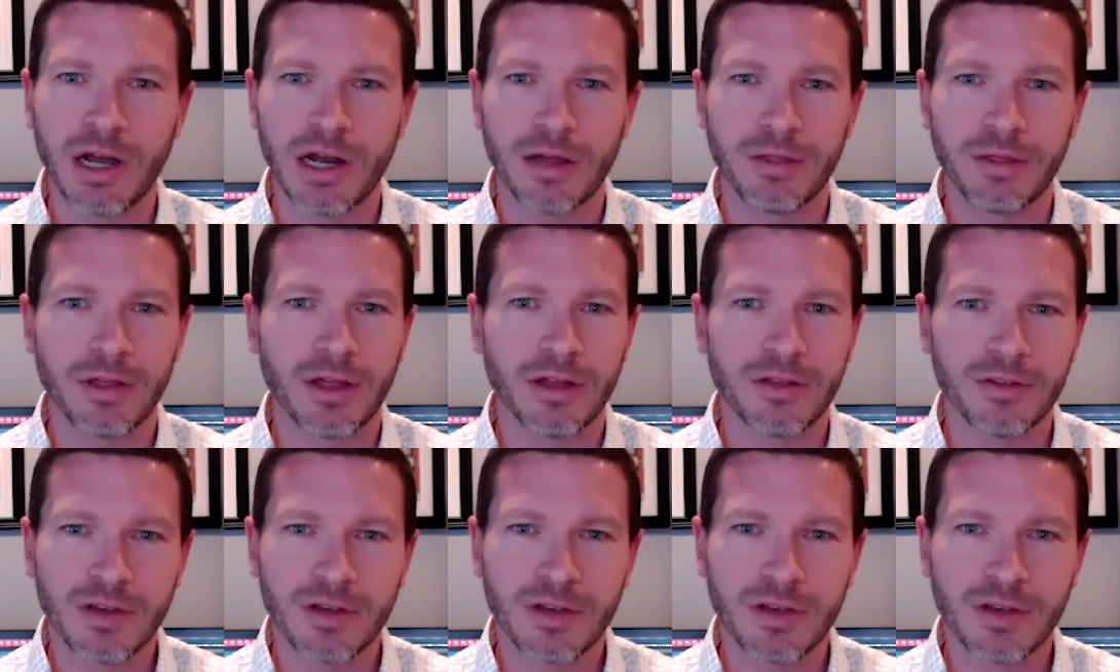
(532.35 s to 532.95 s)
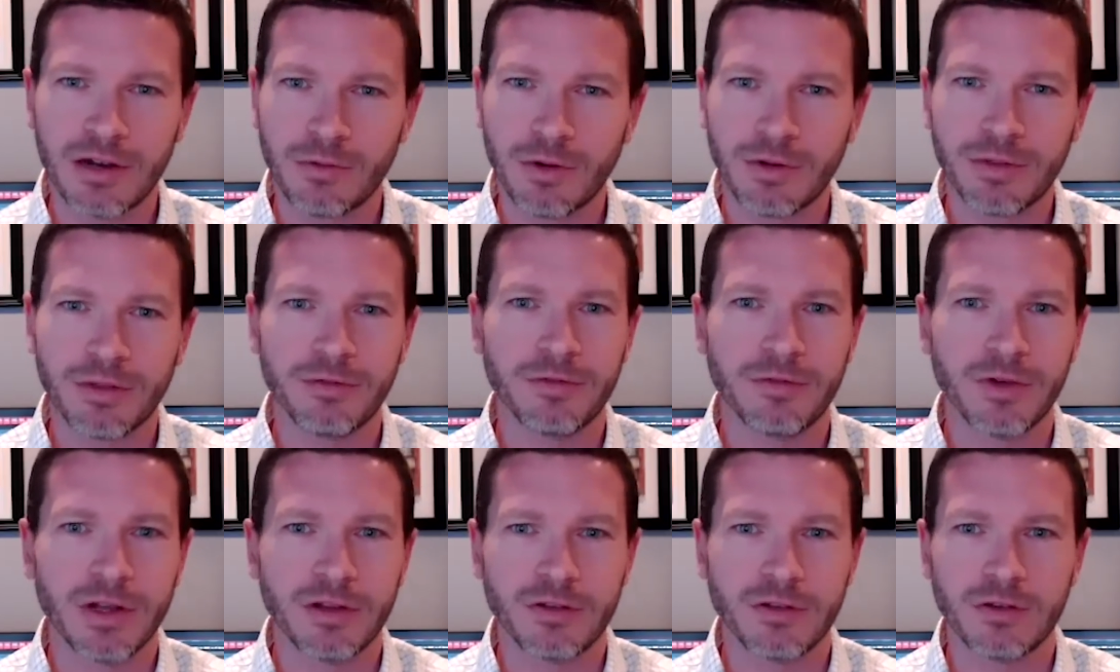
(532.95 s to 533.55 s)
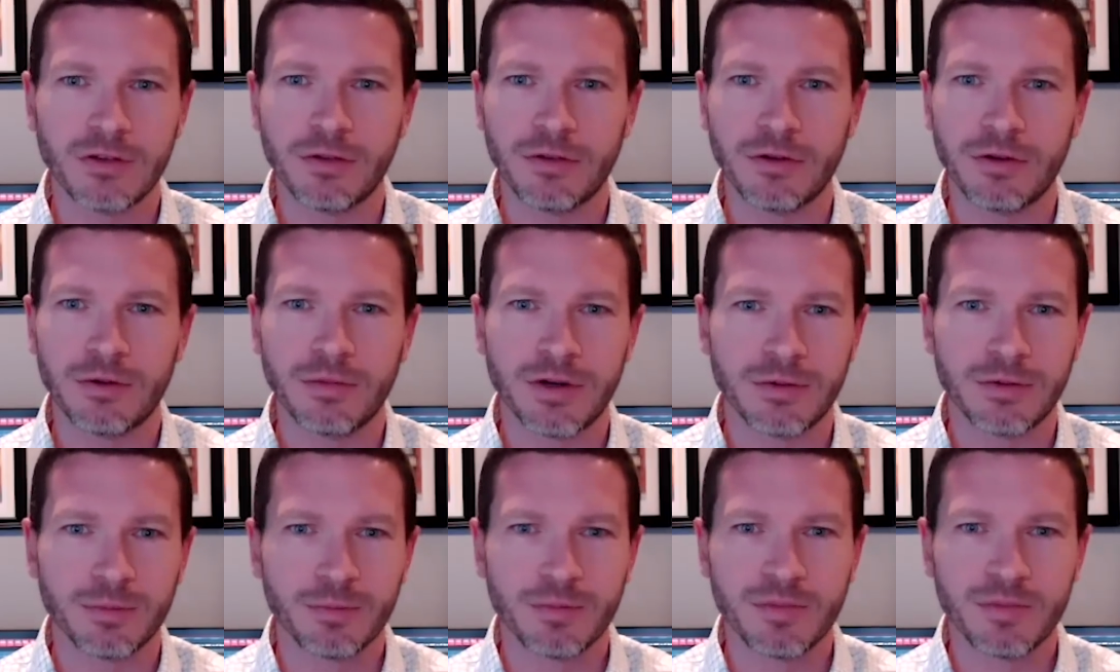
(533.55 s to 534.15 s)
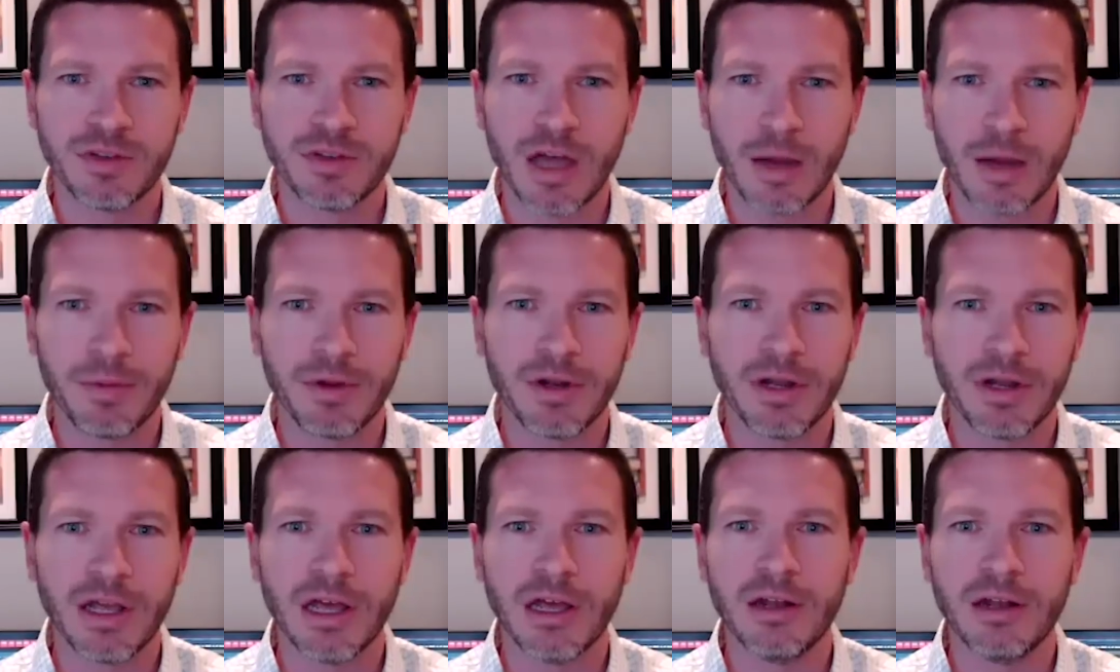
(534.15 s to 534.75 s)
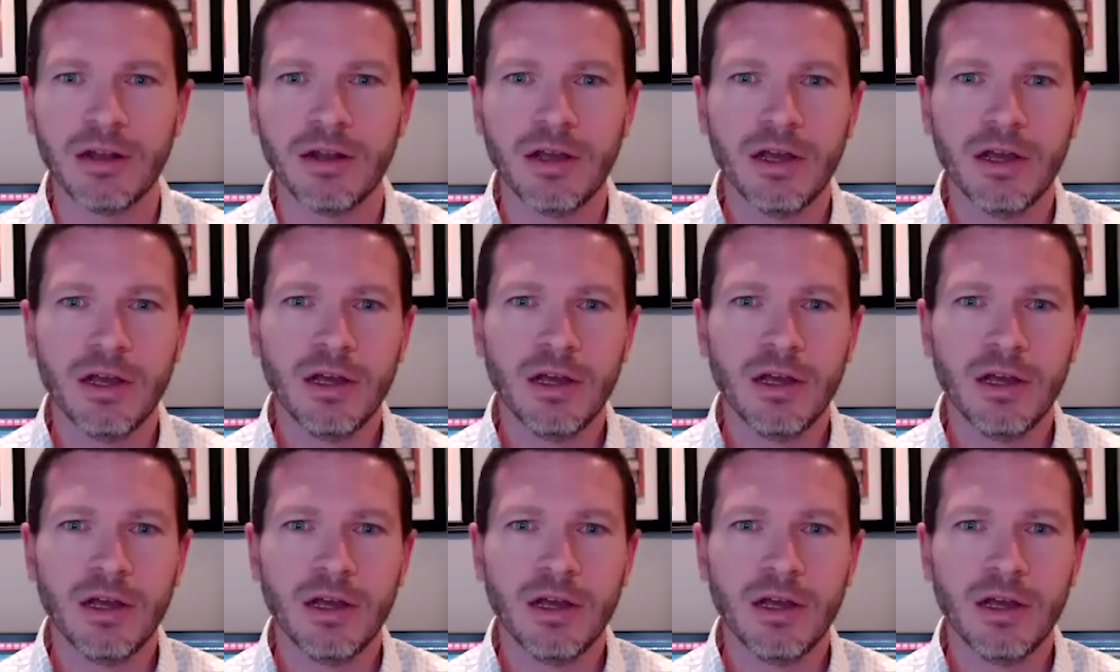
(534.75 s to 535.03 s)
And I think that's kind of what the Fed's doing. They're stepping in